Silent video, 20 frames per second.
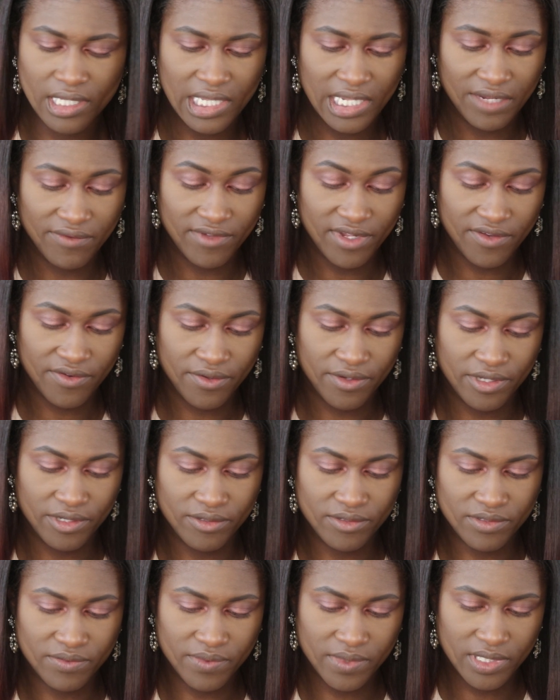And I've never
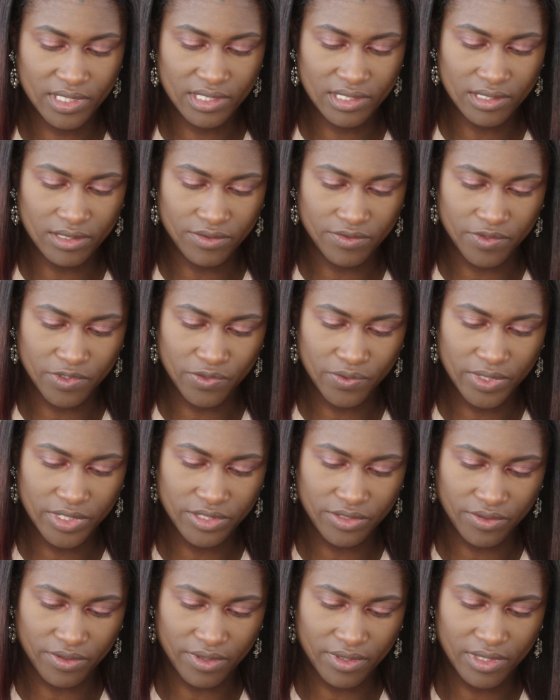used one of these little
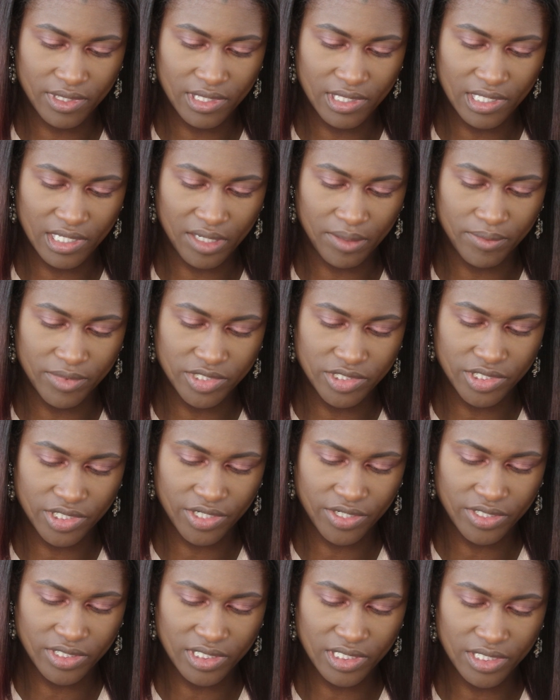tweezer
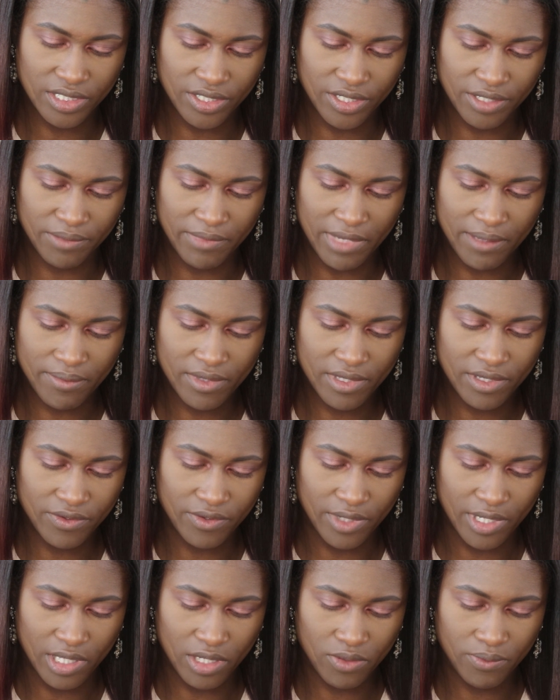thingamajiggers either. Maybe it
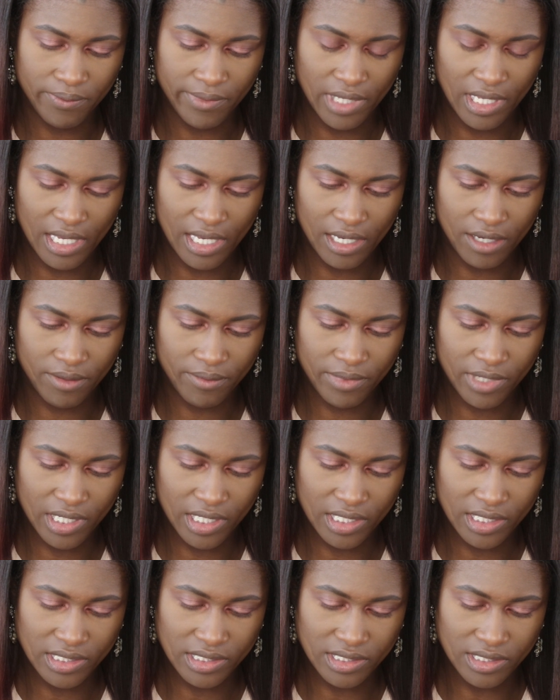will help me out
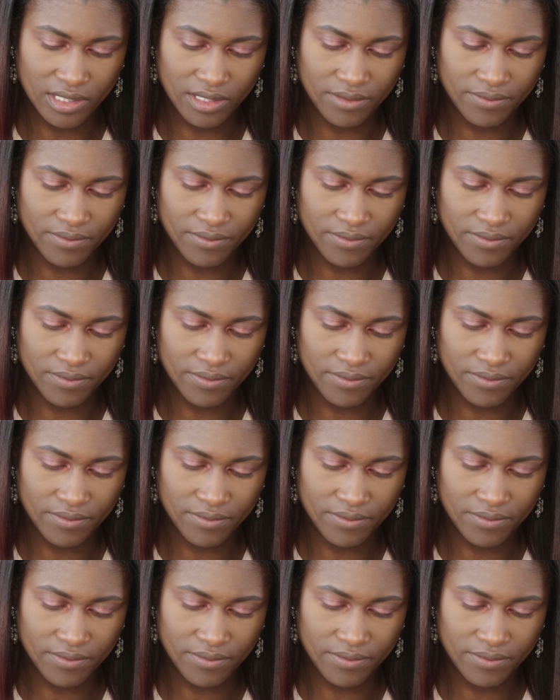because,